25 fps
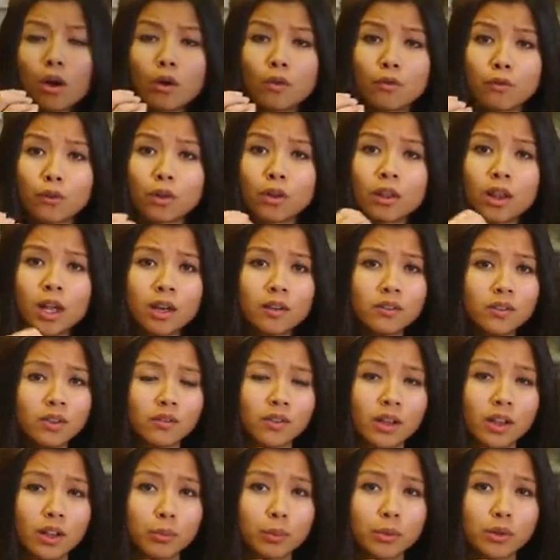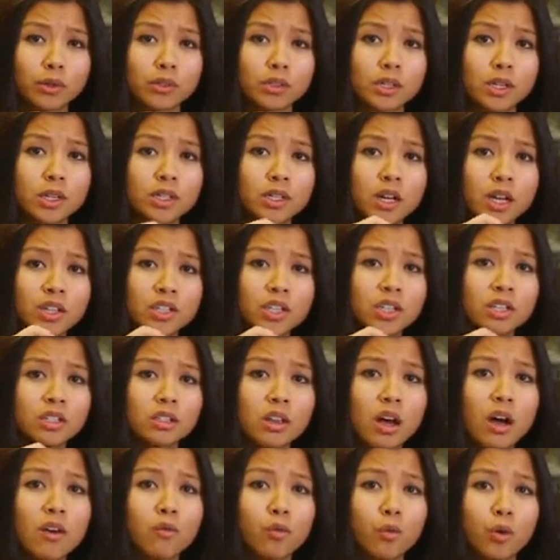For a lot of developers, touching
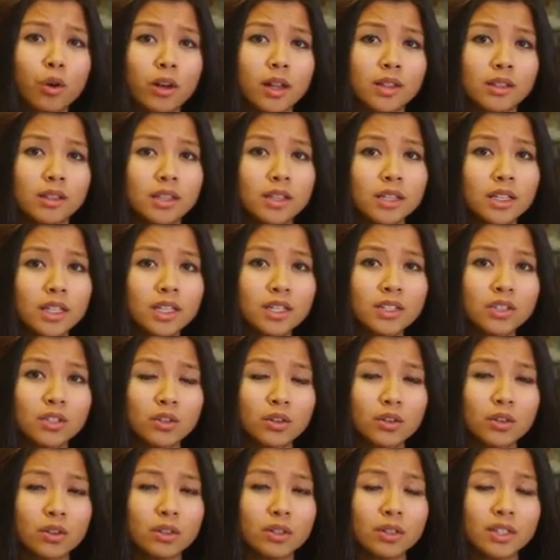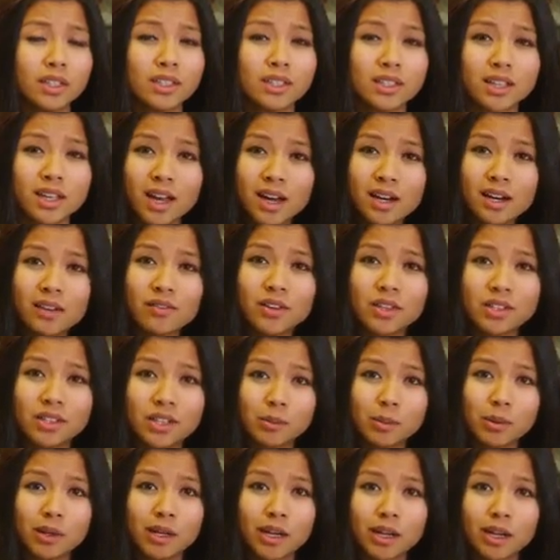software like the Linux kernel is kind of
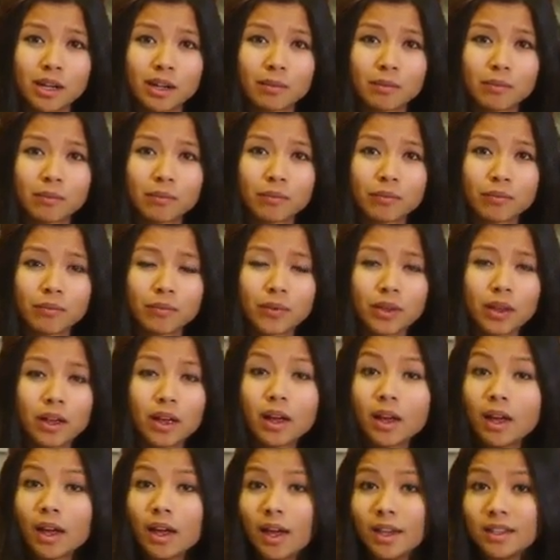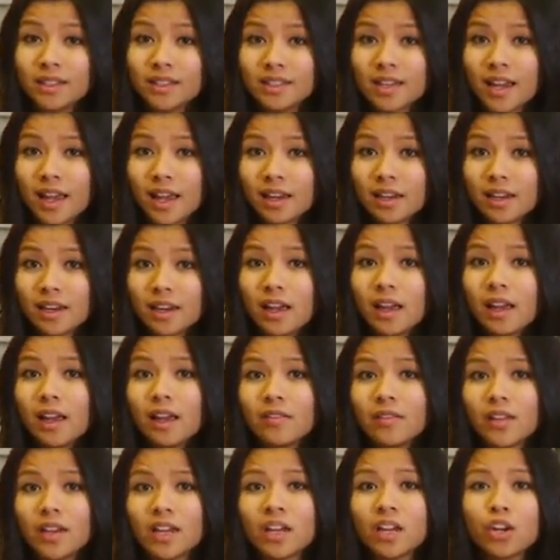intimidating. Instead,
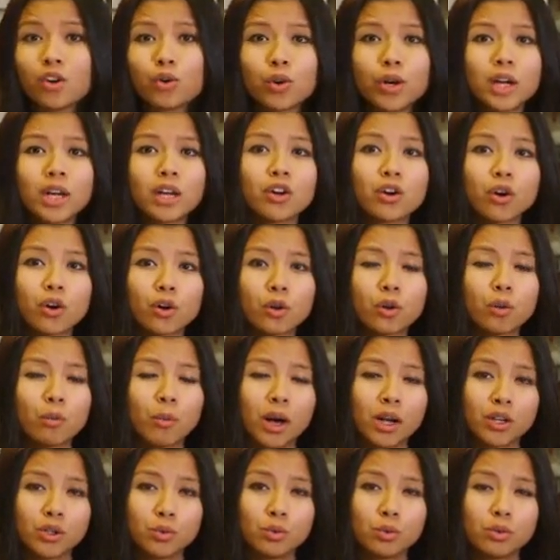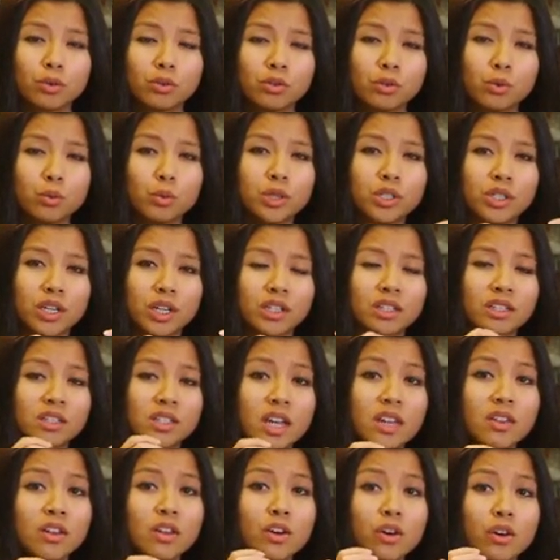they can create kernel modules which
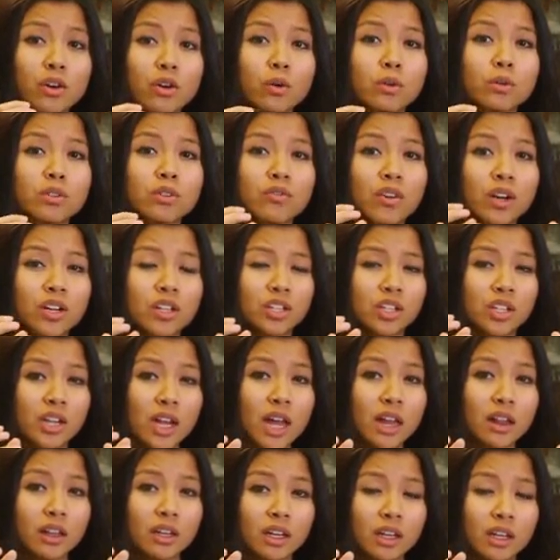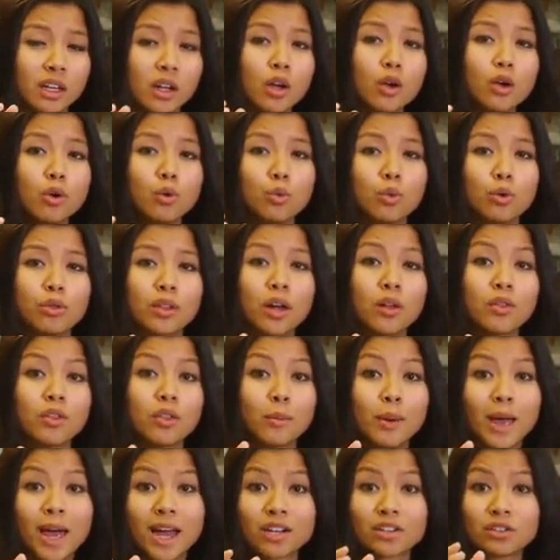extend the kernel's functionality without
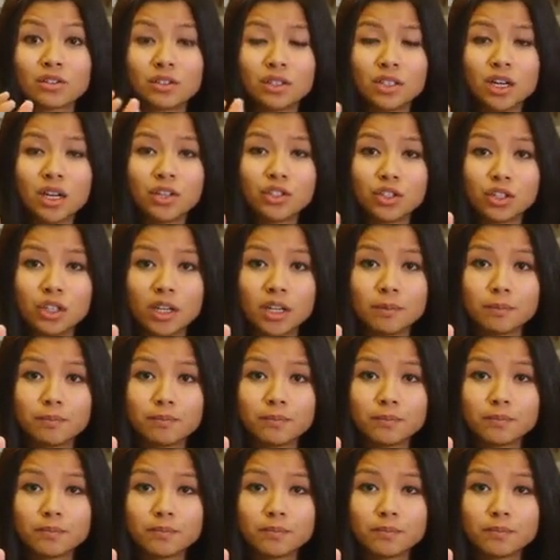them actually touching it.